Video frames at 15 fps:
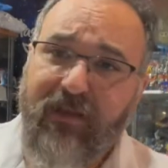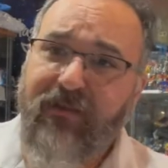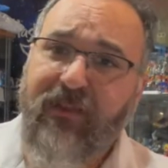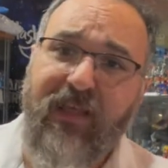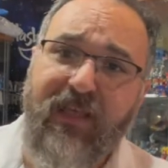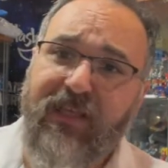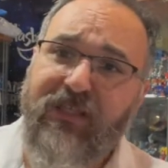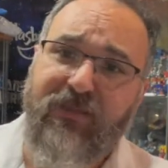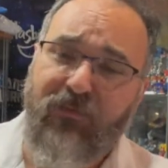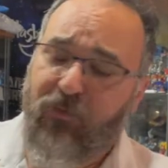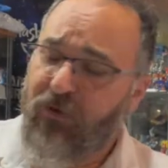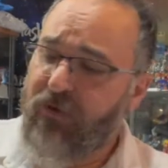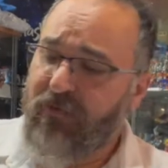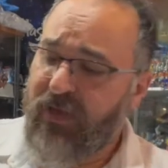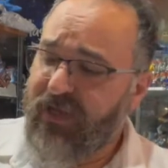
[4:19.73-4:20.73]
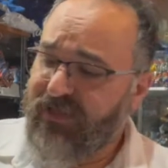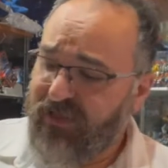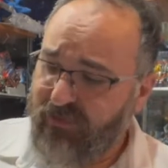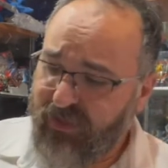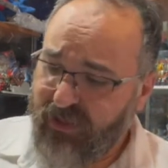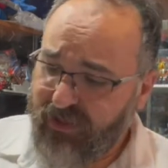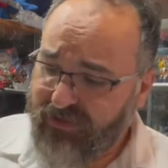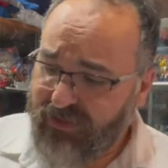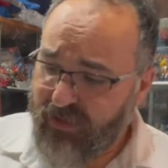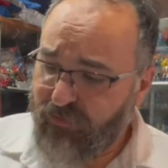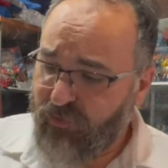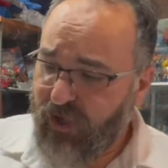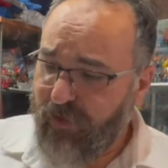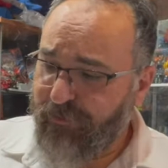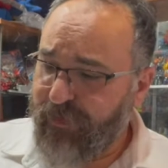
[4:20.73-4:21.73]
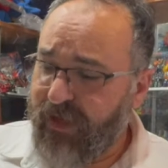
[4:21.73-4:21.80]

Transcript: these were amazing because they brought